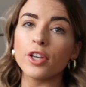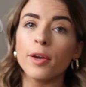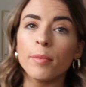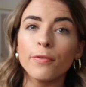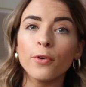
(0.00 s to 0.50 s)

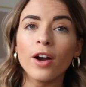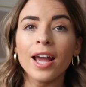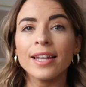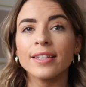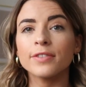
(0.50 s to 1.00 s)
So before
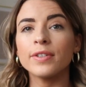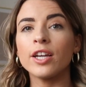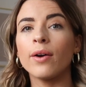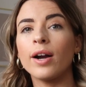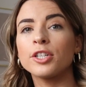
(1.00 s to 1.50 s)
I end this
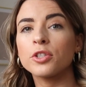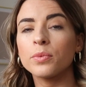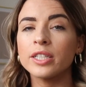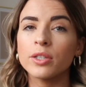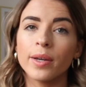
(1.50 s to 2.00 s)
video, I just
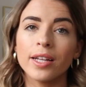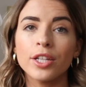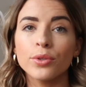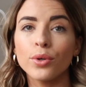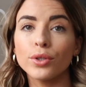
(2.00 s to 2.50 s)
wanted to
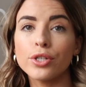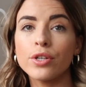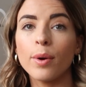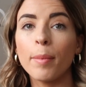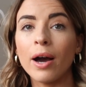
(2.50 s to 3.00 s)
quickly talk
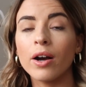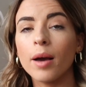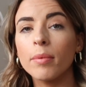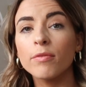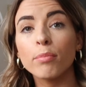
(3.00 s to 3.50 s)
to you about a
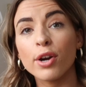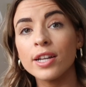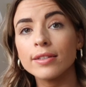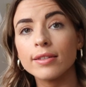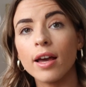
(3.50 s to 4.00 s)
couple of
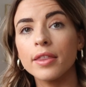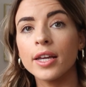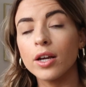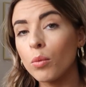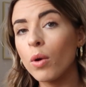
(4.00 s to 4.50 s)
prints that I
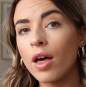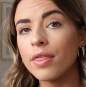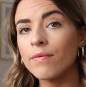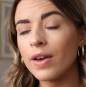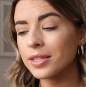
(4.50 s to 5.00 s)
think are
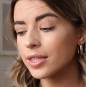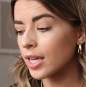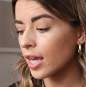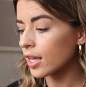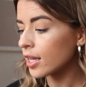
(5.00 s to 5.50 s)
worth
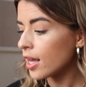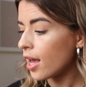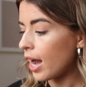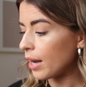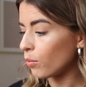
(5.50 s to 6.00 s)
investing in
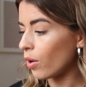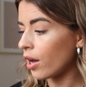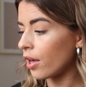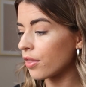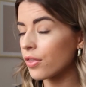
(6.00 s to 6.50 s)
and
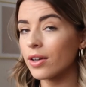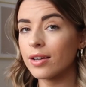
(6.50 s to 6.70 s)
worth,